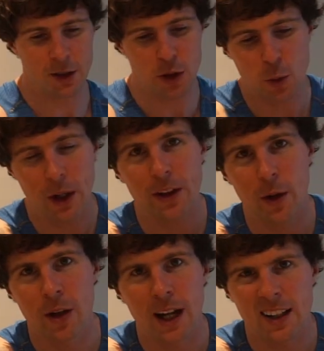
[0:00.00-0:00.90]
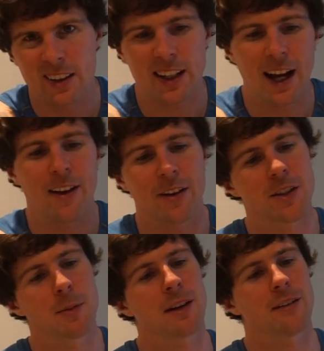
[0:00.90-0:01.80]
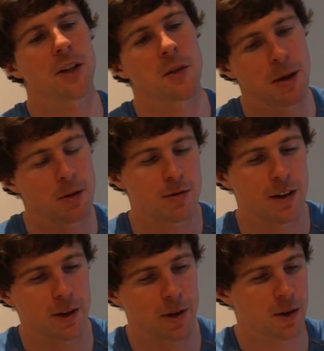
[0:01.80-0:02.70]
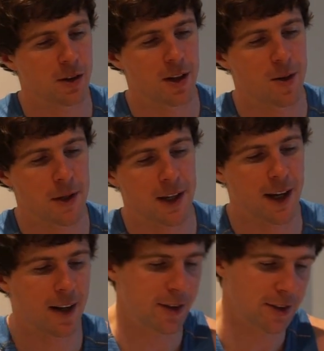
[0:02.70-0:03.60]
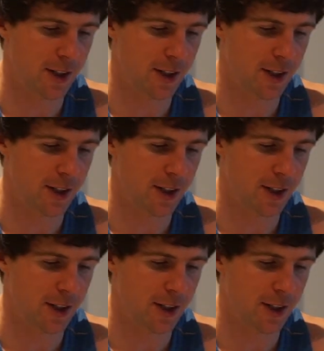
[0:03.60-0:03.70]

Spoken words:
If you're not tracking it, what the fuck are you doing? Secondly, is going to be